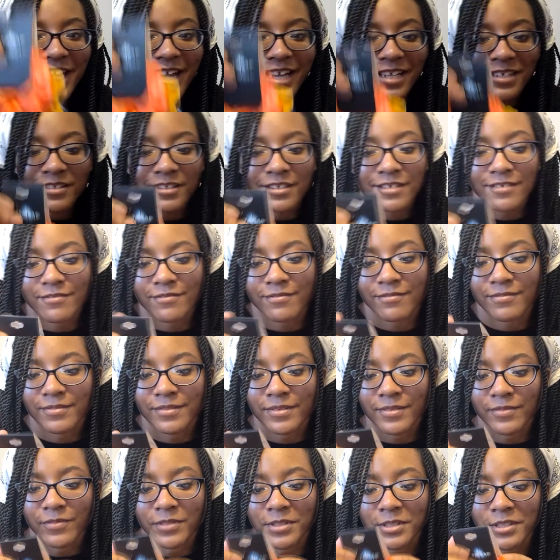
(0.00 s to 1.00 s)
I actually
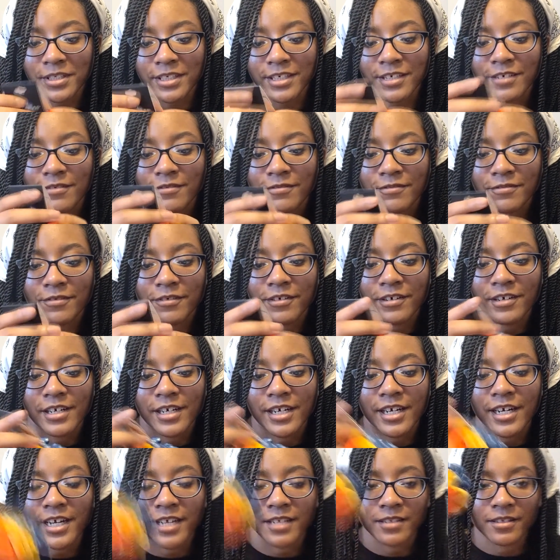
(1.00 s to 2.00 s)
was looking
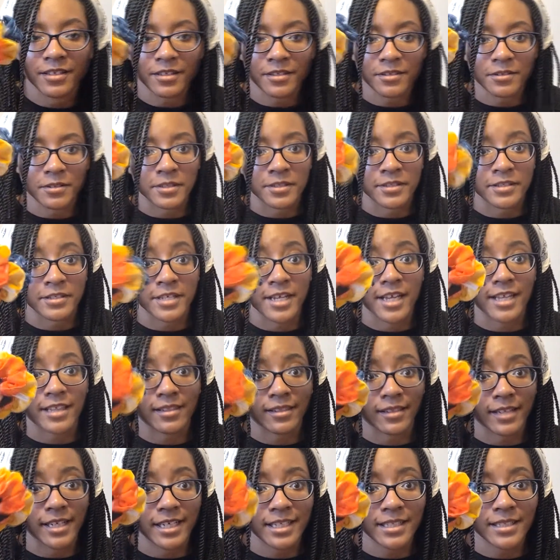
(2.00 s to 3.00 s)
for another
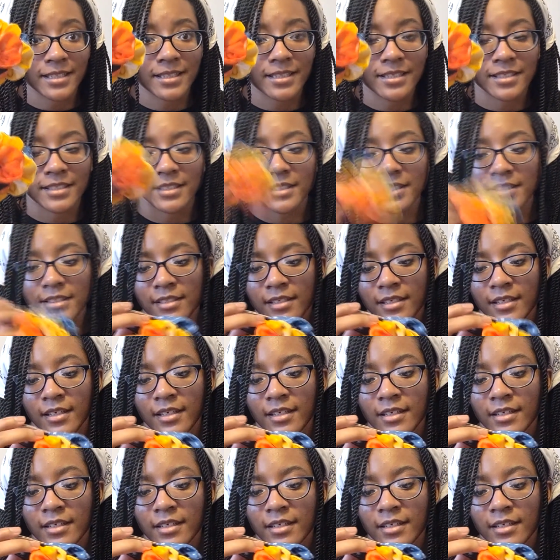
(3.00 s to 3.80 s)
set like this